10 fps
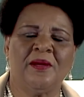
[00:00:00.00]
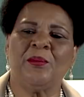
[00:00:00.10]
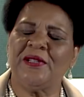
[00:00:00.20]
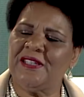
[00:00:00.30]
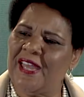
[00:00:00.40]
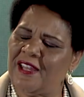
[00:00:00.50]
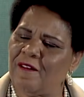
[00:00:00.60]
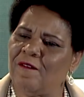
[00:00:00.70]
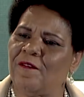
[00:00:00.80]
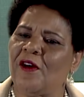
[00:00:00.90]
but it had a
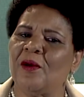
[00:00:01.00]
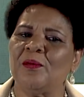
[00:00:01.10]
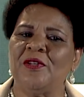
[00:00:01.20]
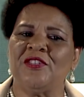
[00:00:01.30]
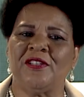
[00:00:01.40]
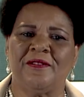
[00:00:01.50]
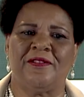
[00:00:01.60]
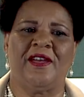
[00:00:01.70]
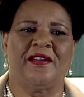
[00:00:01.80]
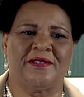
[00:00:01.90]
far-reaching
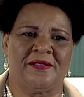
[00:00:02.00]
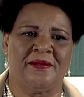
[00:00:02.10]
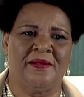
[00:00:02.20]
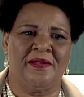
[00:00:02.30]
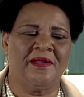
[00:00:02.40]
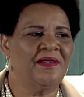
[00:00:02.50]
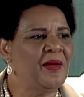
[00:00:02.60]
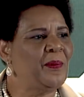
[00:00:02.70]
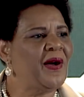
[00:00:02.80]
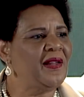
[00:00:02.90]
effect.
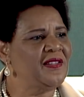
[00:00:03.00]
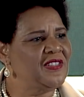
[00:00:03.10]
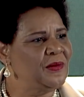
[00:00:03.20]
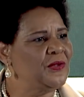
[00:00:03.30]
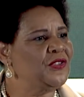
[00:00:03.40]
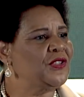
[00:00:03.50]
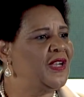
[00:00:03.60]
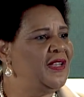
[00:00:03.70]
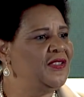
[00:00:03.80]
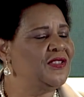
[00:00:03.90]
That policy was
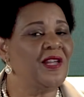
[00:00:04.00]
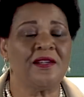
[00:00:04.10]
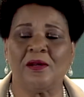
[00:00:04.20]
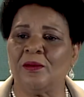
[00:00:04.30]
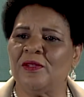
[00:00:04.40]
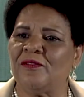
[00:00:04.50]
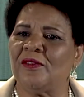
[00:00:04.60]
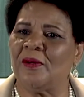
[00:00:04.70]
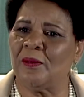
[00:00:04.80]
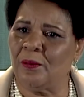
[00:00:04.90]
changed not only
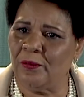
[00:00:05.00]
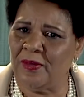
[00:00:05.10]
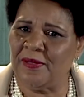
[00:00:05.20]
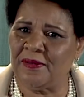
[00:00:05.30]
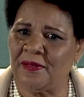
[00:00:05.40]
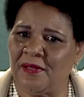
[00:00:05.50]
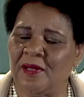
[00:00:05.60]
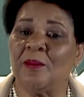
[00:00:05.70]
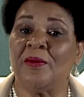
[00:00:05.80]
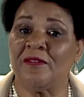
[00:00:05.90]
for women,
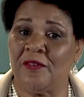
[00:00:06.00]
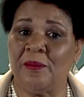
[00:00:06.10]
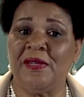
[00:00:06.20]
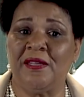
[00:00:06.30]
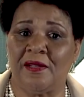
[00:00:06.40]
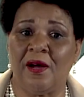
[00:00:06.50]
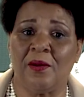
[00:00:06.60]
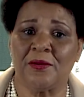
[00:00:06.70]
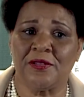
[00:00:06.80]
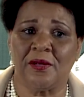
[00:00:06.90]
but for men
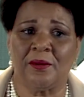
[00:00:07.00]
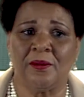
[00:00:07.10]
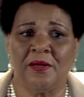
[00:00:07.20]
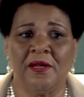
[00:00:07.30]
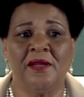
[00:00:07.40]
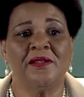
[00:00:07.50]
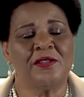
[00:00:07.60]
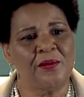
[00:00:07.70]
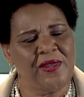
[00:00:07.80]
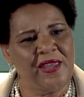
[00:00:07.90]
also.
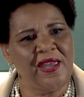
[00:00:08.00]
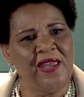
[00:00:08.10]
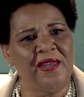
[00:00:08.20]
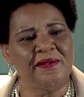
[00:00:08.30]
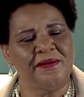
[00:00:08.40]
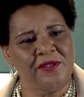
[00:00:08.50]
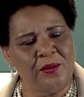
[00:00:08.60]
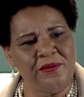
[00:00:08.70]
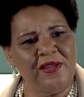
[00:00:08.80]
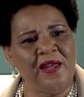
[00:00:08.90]
So
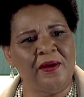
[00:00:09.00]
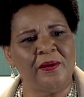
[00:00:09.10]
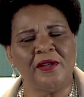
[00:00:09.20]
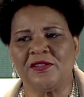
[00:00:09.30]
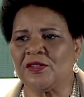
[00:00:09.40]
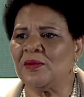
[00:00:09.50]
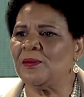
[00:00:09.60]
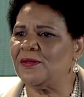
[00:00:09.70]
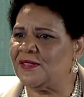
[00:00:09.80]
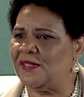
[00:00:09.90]
now a certain
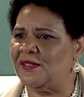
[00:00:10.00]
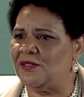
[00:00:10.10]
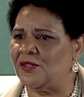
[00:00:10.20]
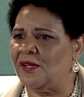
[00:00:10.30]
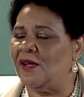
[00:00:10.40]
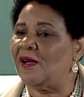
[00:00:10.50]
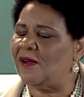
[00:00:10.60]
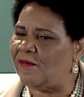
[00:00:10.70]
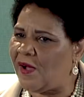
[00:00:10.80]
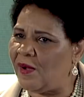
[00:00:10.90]
percentage
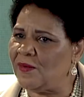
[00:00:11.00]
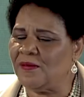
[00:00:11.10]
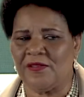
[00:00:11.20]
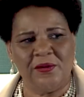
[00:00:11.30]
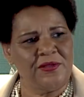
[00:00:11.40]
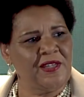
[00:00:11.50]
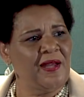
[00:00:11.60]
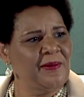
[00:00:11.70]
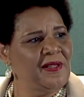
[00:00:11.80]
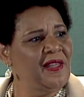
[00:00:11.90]
of all of those
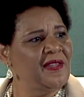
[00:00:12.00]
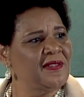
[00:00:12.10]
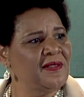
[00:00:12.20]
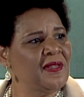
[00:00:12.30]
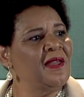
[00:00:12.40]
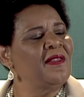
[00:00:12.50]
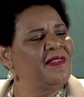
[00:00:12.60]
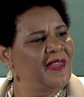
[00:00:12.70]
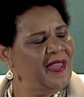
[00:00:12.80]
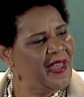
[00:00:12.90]
type classes,
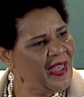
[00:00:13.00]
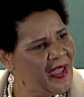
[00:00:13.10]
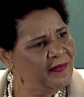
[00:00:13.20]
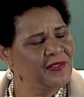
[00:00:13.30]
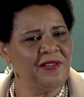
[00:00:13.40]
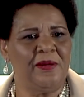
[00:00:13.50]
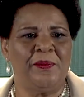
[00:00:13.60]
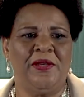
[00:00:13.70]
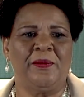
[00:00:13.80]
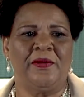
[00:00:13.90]
they have to let
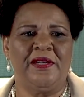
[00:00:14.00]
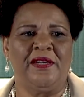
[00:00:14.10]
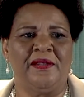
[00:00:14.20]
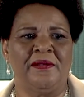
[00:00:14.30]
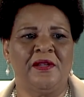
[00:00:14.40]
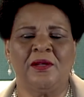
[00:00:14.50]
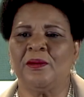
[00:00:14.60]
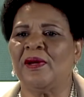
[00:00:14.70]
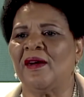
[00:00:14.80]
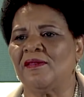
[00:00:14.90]
people in who
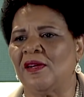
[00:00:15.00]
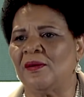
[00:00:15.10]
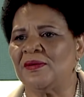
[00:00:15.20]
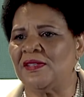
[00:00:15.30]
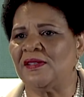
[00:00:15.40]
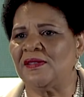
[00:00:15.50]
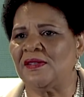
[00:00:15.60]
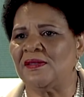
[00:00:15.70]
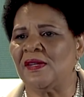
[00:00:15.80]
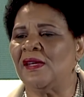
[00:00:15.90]
have long
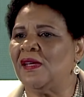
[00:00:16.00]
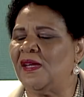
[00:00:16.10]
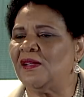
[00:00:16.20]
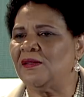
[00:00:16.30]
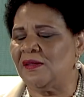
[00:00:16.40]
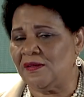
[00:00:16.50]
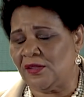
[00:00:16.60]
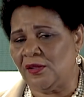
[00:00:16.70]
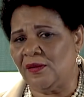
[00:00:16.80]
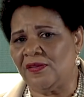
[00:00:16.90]
sentences. And it's a
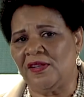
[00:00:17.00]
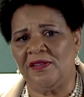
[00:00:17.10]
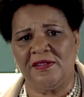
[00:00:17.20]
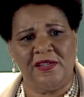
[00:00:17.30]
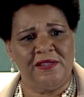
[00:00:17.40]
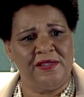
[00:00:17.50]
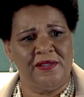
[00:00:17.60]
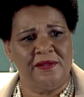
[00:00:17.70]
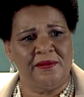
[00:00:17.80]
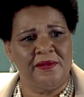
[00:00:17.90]
good thing that they
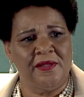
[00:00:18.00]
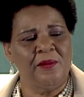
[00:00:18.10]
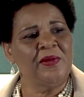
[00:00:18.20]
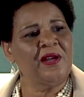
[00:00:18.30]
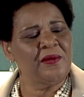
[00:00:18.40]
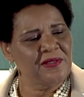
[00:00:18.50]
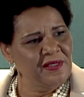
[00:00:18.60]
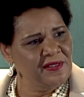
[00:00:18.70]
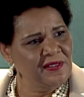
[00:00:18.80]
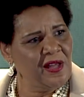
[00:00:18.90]
did, because
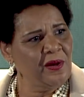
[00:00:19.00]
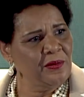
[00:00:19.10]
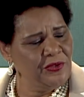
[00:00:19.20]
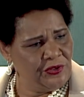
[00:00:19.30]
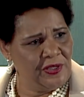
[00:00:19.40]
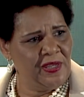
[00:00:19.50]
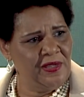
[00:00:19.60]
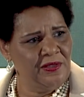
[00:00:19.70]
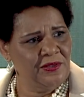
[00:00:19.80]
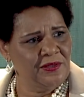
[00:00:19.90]
as laws
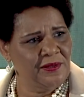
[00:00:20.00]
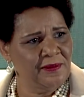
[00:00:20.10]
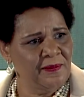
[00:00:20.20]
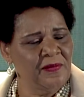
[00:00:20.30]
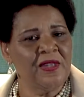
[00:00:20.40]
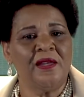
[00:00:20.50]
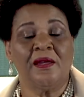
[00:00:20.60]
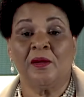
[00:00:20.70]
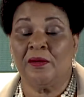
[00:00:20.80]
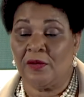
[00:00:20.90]
changed,
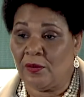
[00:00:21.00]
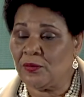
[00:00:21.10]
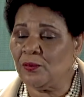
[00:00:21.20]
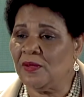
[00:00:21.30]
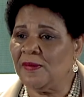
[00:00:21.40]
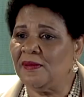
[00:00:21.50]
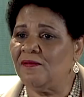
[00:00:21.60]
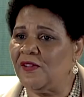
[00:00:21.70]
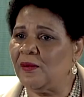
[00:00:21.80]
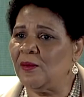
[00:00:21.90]
those women,
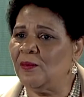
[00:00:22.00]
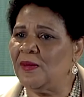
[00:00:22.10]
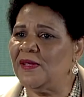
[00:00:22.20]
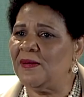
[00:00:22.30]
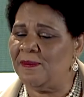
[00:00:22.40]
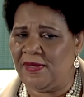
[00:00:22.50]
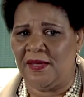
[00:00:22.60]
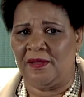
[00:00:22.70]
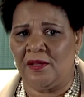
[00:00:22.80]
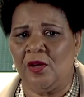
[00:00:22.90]
very women and
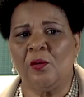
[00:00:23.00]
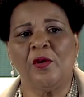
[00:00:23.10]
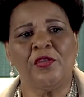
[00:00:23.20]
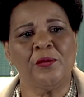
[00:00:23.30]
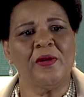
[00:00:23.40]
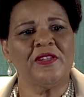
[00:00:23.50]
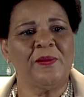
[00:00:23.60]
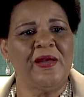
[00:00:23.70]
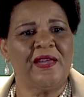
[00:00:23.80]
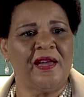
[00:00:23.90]
men, were thrust
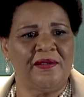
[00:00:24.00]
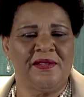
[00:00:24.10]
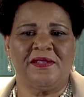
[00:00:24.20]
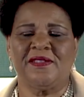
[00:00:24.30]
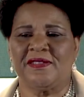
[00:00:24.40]
back out into